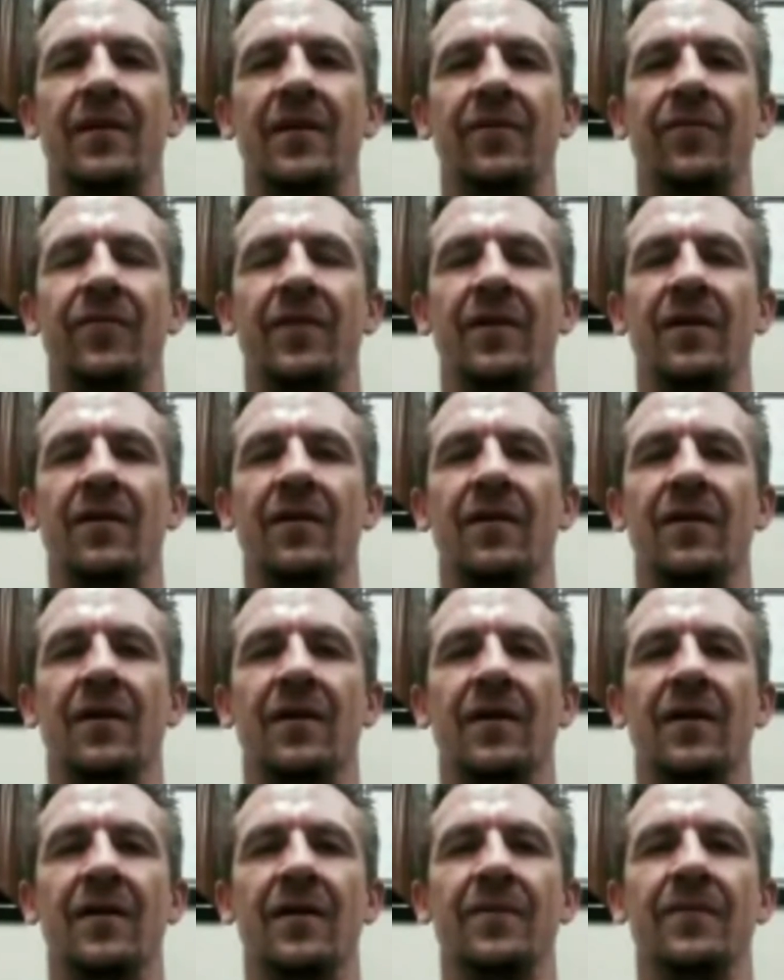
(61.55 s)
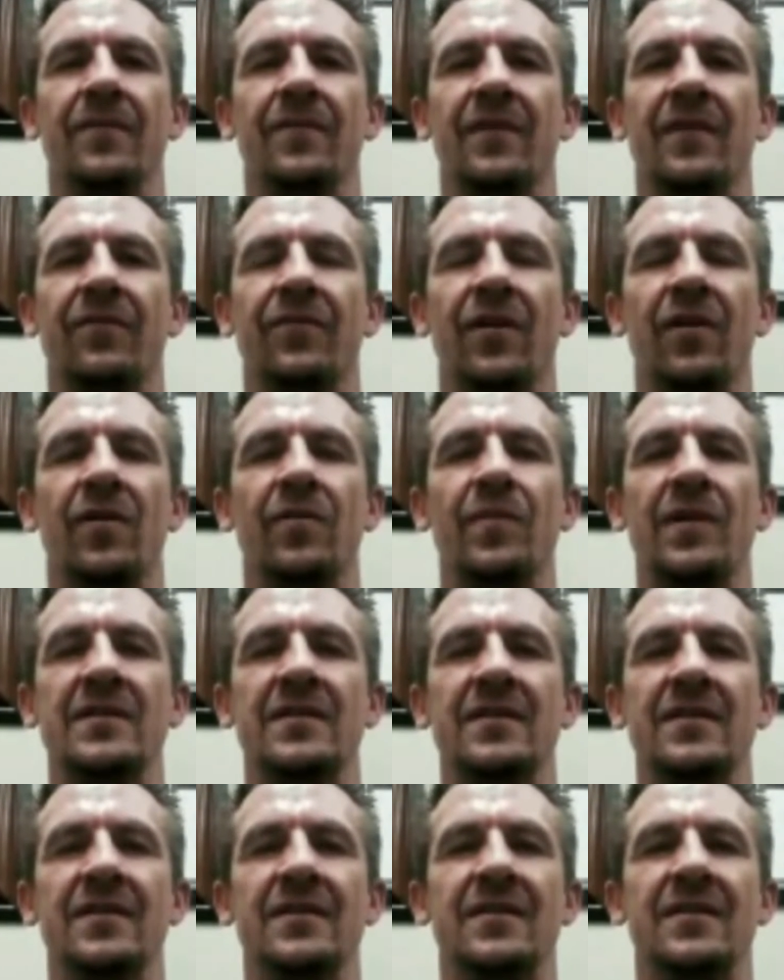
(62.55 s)
If they're in
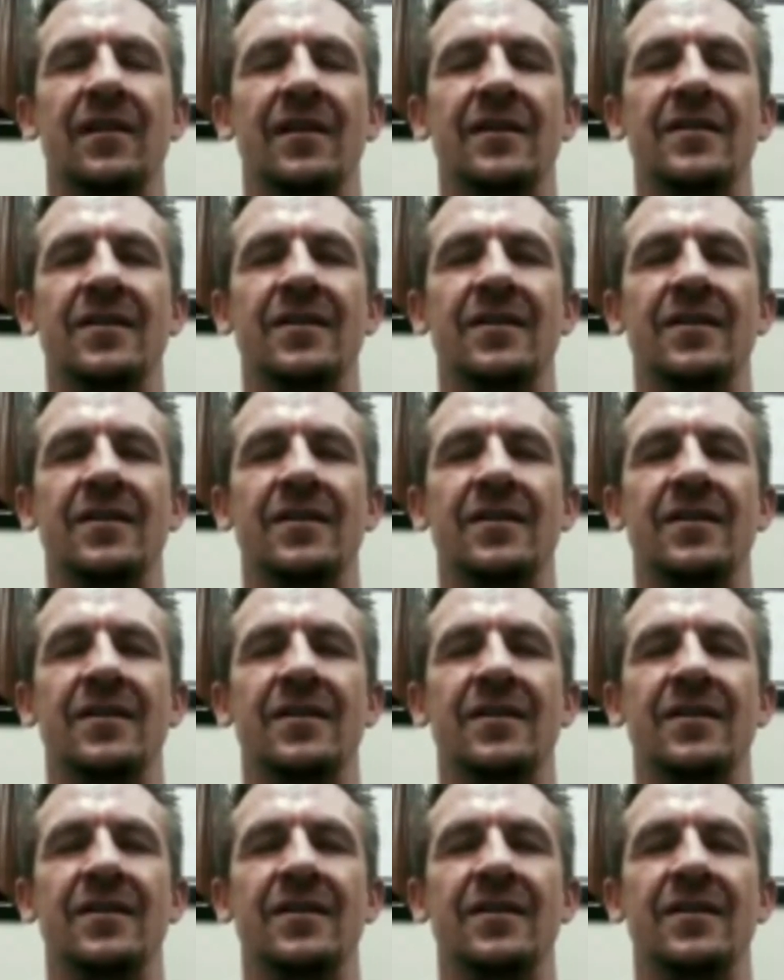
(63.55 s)
business, they'll